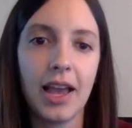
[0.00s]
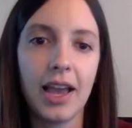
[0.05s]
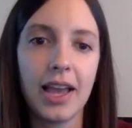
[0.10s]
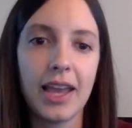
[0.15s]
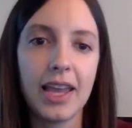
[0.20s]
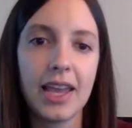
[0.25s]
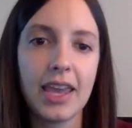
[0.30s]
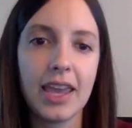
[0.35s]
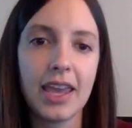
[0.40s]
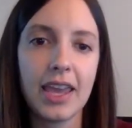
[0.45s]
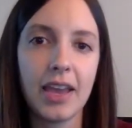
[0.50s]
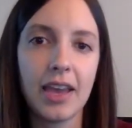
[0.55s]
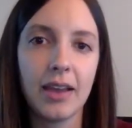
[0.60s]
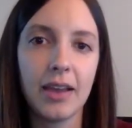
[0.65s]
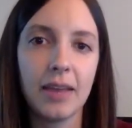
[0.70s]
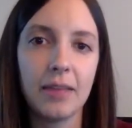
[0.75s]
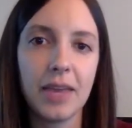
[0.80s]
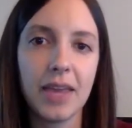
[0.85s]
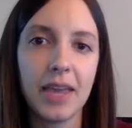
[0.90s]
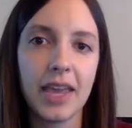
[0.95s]
I
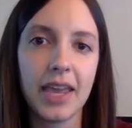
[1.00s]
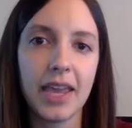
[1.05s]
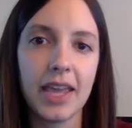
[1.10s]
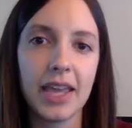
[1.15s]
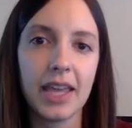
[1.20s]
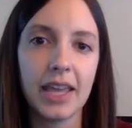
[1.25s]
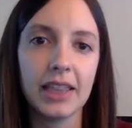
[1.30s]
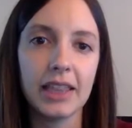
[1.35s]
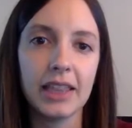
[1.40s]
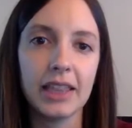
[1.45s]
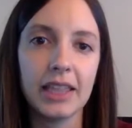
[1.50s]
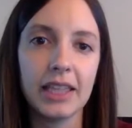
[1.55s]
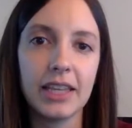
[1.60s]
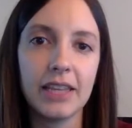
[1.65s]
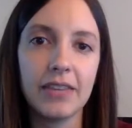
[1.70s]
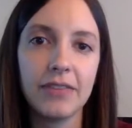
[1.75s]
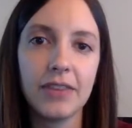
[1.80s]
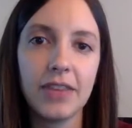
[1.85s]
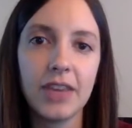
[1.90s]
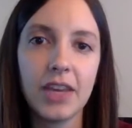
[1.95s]
am a
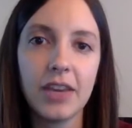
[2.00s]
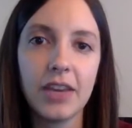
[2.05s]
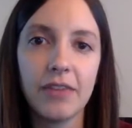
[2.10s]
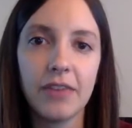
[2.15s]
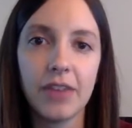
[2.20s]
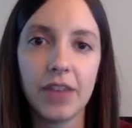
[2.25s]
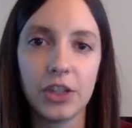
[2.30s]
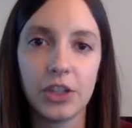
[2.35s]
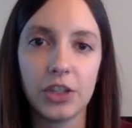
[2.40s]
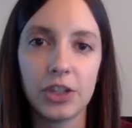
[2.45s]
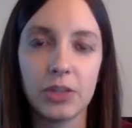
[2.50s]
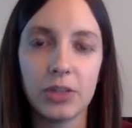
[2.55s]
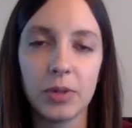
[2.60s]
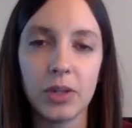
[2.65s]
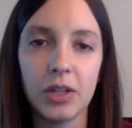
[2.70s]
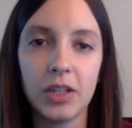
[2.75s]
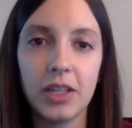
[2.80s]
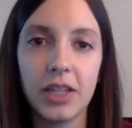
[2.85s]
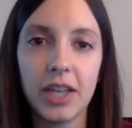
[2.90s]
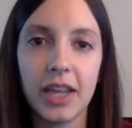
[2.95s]
leafy
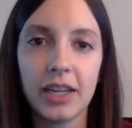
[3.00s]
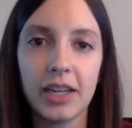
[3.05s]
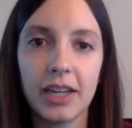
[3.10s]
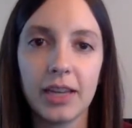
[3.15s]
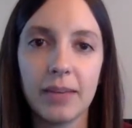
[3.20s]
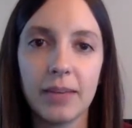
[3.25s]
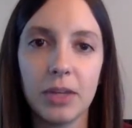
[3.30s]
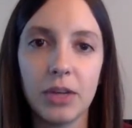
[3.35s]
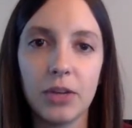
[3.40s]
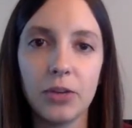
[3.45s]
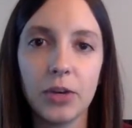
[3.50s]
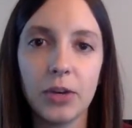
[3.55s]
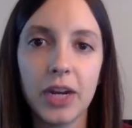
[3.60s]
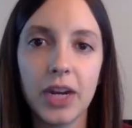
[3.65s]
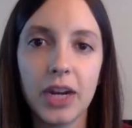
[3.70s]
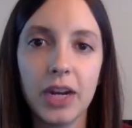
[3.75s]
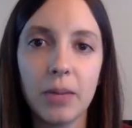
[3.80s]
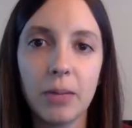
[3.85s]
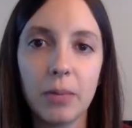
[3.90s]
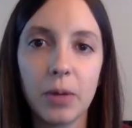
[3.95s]
vegetable and can be
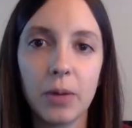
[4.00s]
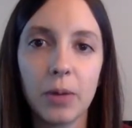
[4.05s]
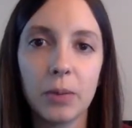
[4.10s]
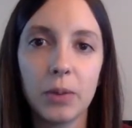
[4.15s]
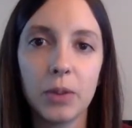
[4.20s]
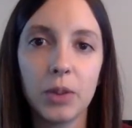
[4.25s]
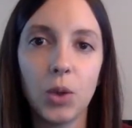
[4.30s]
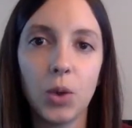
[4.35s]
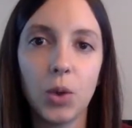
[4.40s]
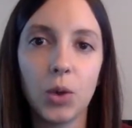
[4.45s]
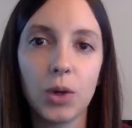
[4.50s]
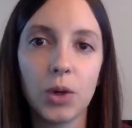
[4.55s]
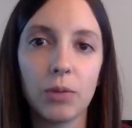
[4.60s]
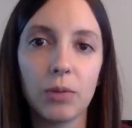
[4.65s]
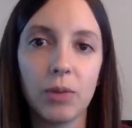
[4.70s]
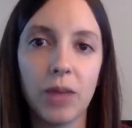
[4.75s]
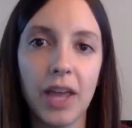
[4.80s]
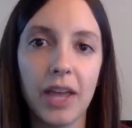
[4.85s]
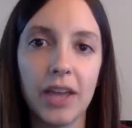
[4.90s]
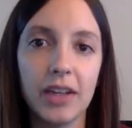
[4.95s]
green, purple,
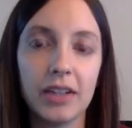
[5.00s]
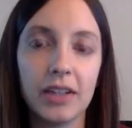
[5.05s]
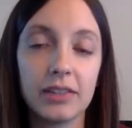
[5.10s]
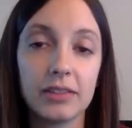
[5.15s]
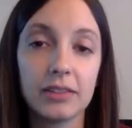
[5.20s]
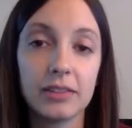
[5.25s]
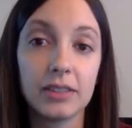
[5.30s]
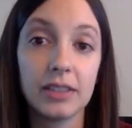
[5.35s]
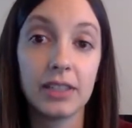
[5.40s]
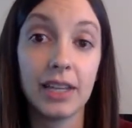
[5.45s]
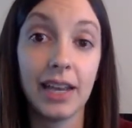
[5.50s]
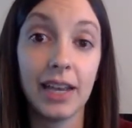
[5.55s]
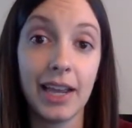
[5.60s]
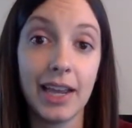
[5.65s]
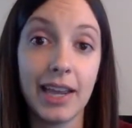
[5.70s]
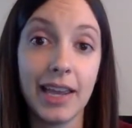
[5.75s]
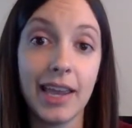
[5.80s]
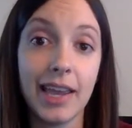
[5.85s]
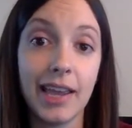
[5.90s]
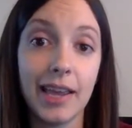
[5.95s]
or red.
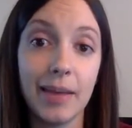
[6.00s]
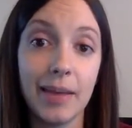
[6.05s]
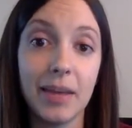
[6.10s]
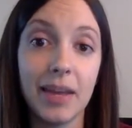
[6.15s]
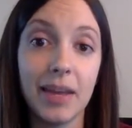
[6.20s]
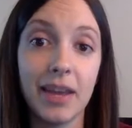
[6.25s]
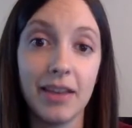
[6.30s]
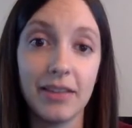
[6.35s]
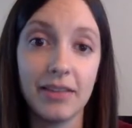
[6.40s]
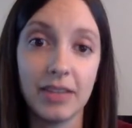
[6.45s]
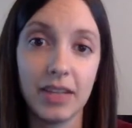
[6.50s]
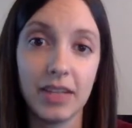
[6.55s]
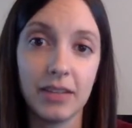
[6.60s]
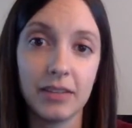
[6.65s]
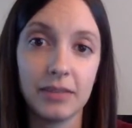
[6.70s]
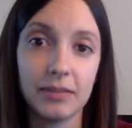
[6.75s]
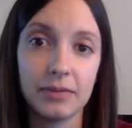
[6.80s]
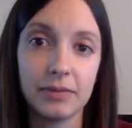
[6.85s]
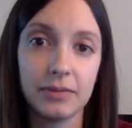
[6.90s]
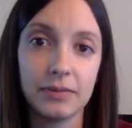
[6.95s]
I am
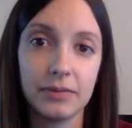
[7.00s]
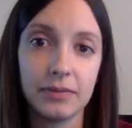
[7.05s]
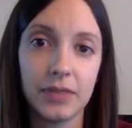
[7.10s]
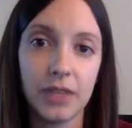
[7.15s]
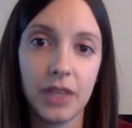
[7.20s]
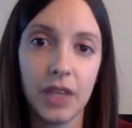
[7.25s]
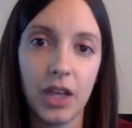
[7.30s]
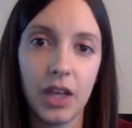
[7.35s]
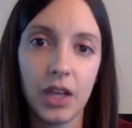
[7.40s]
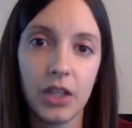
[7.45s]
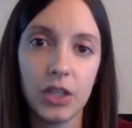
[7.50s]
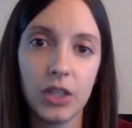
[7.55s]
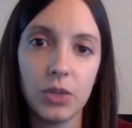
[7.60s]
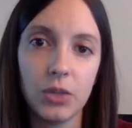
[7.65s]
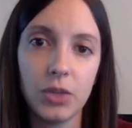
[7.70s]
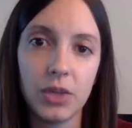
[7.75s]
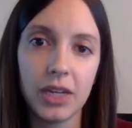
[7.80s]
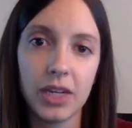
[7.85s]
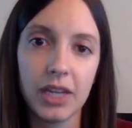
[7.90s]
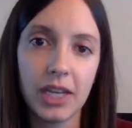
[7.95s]
heavy.
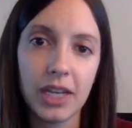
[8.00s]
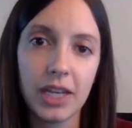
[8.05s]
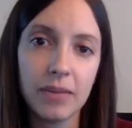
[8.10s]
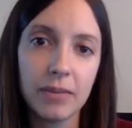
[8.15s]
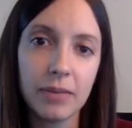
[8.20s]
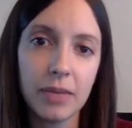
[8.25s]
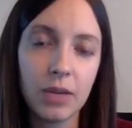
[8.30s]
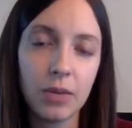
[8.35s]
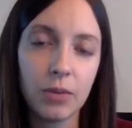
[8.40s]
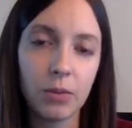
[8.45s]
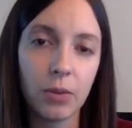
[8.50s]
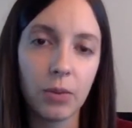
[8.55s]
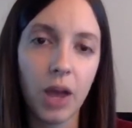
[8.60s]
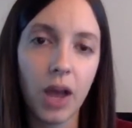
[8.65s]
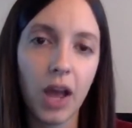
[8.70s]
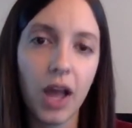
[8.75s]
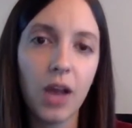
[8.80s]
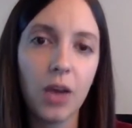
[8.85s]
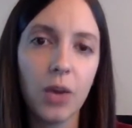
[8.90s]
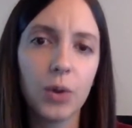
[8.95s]
You can eat me
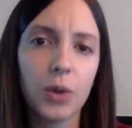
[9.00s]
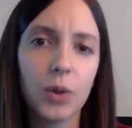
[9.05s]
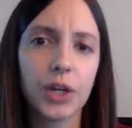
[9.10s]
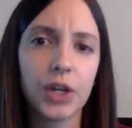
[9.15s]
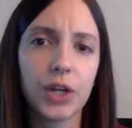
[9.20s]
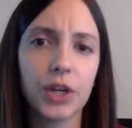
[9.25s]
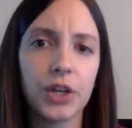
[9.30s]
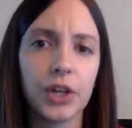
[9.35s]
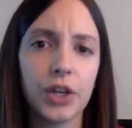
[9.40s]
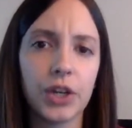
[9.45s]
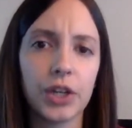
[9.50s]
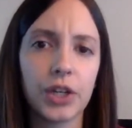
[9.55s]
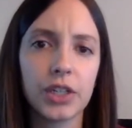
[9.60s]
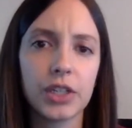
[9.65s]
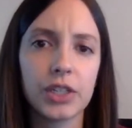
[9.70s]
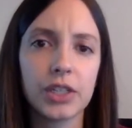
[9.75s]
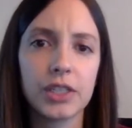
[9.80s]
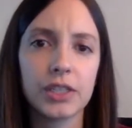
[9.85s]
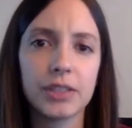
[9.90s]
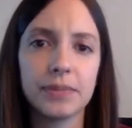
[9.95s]
raw or
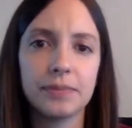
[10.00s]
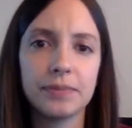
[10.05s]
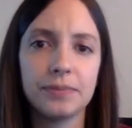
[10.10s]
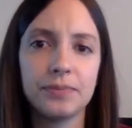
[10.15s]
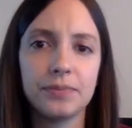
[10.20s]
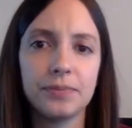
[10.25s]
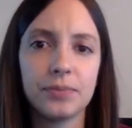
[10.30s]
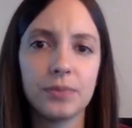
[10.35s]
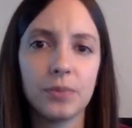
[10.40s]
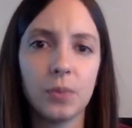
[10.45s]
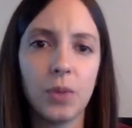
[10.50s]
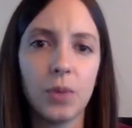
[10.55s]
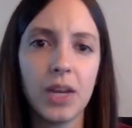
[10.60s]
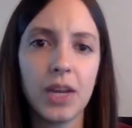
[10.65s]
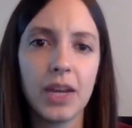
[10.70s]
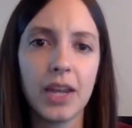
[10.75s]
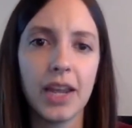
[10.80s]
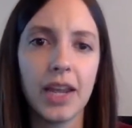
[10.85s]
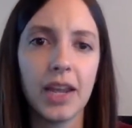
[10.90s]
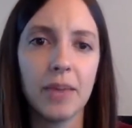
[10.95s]
cooked.
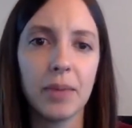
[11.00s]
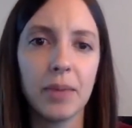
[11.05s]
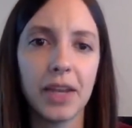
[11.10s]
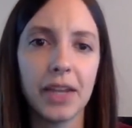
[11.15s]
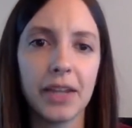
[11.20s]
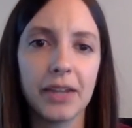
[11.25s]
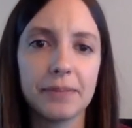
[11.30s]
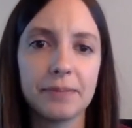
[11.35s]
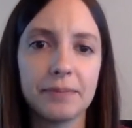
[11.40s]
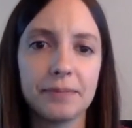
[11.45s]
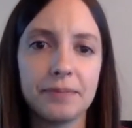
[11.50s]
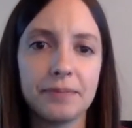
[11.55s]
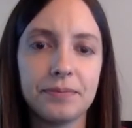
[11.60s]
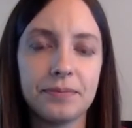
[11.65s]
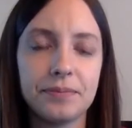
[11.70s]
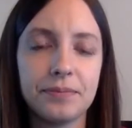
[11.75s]
What am I?